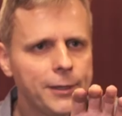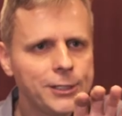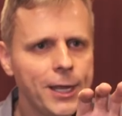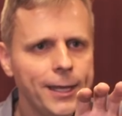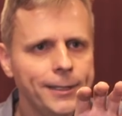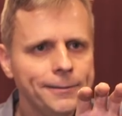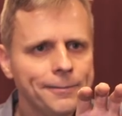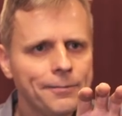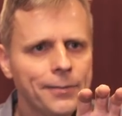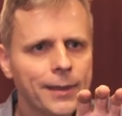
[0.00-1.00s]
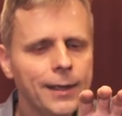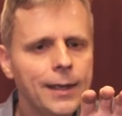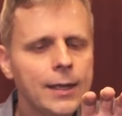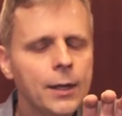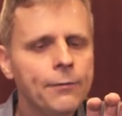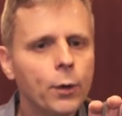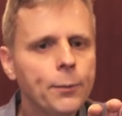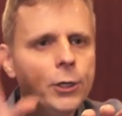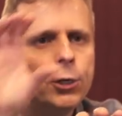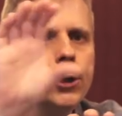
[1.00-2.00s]
of the chain, if you want to
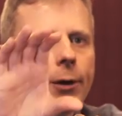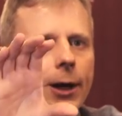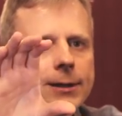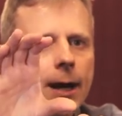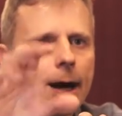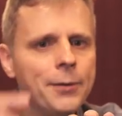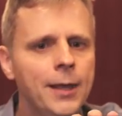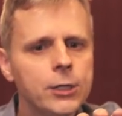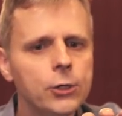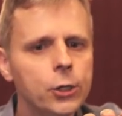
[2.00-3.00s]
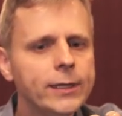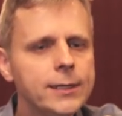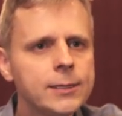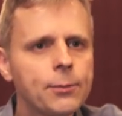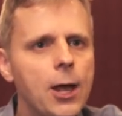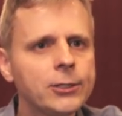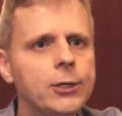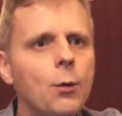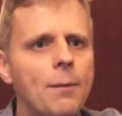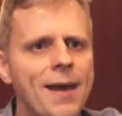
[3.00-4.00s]
put a new one on top, you look at this block to
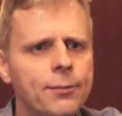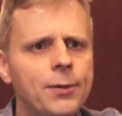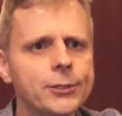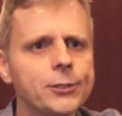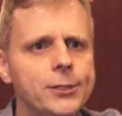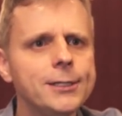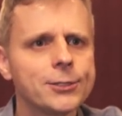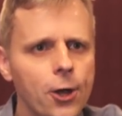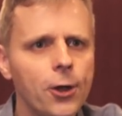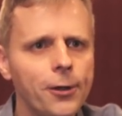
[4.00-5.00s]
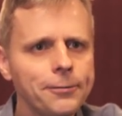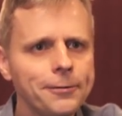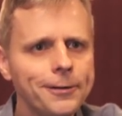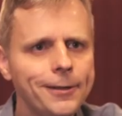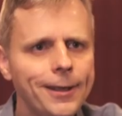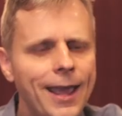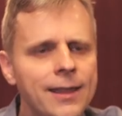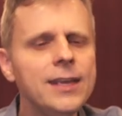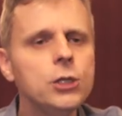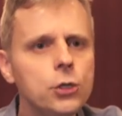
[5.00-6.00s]
know what math puzzle you need to solve,
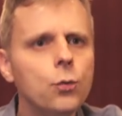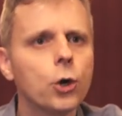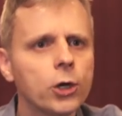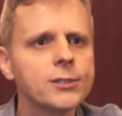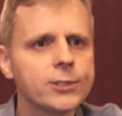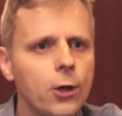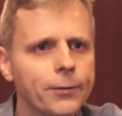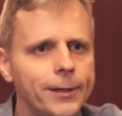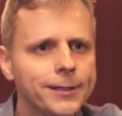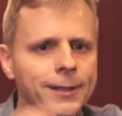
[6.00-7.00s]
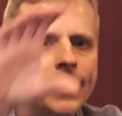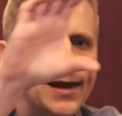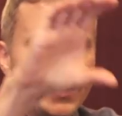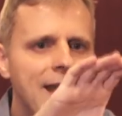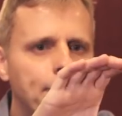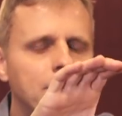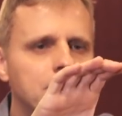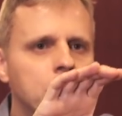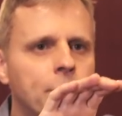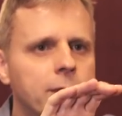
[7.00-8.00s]
and then you work on solving it, and
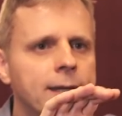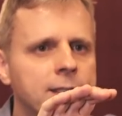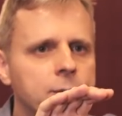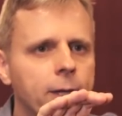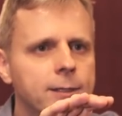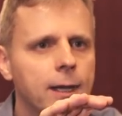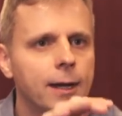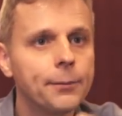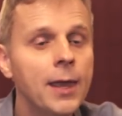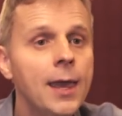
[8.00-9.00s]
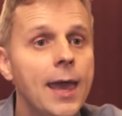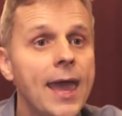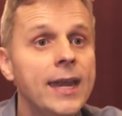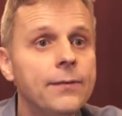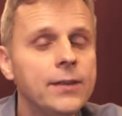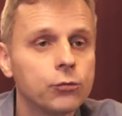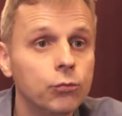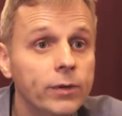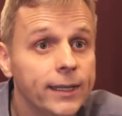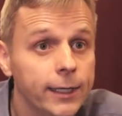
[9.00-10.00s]
you put the next one on top. And if it's
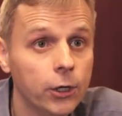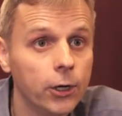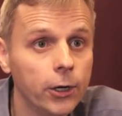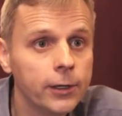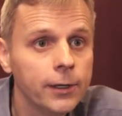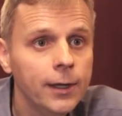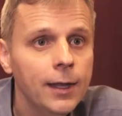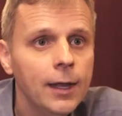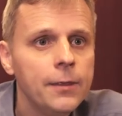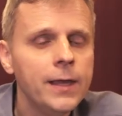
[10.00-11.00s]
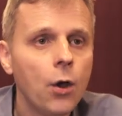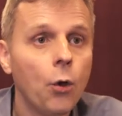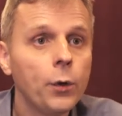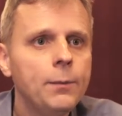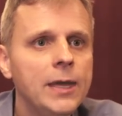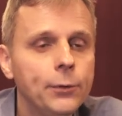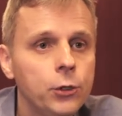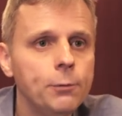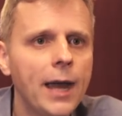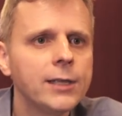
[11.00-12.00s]
really hard, then only people
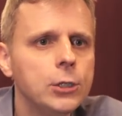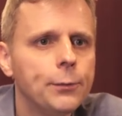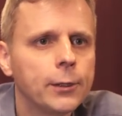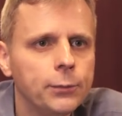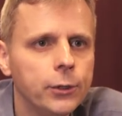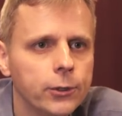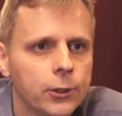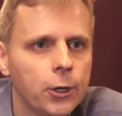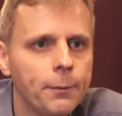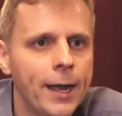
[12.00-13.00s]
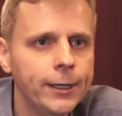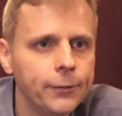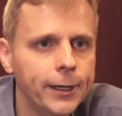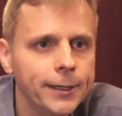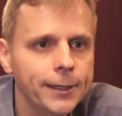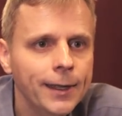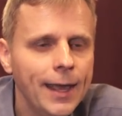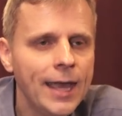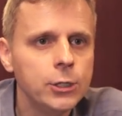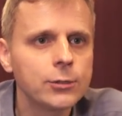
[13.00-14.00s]
who buy a supercomputer called a mining rig
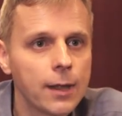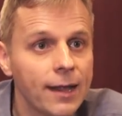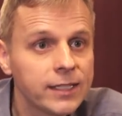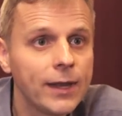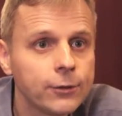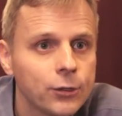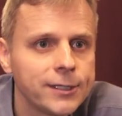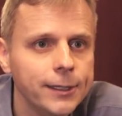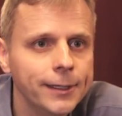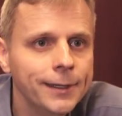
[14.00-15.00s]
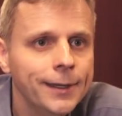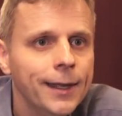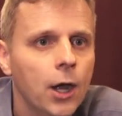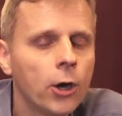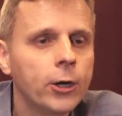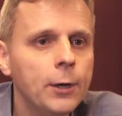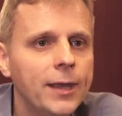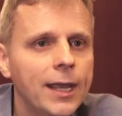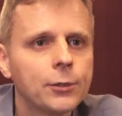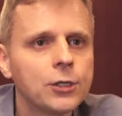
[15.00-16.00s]
and use lots of electricity are going to
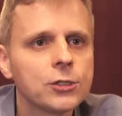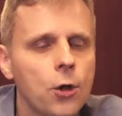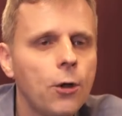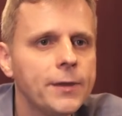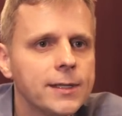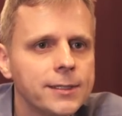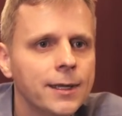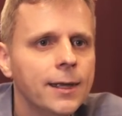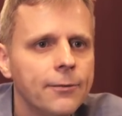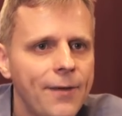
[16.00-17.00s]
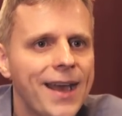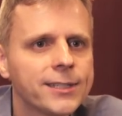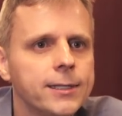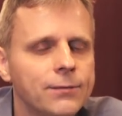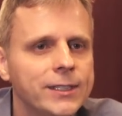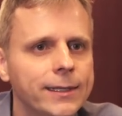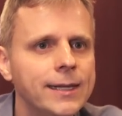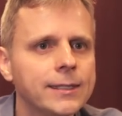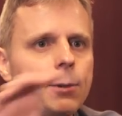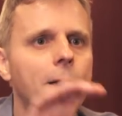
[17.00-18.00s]
be able to solve this fast enough to get the
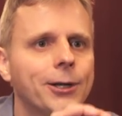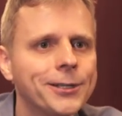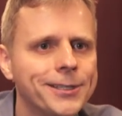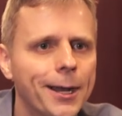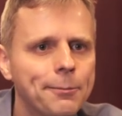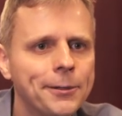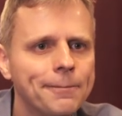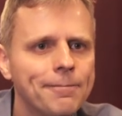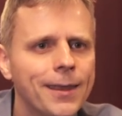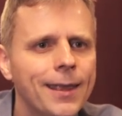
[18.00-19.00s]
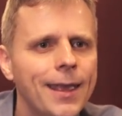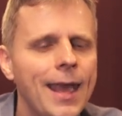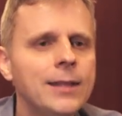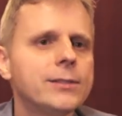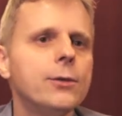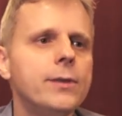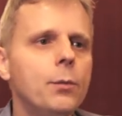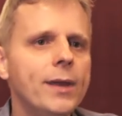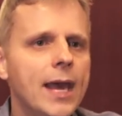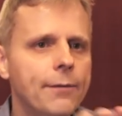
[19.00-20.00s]
next block on top. And so then
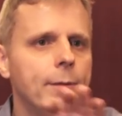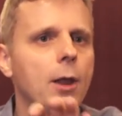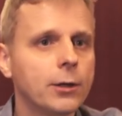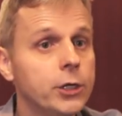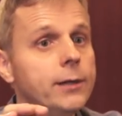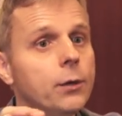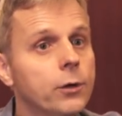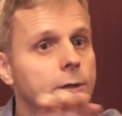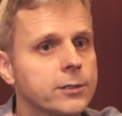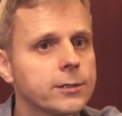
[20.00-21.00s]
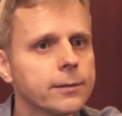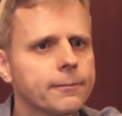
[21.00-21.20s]
we have a blockchain that works.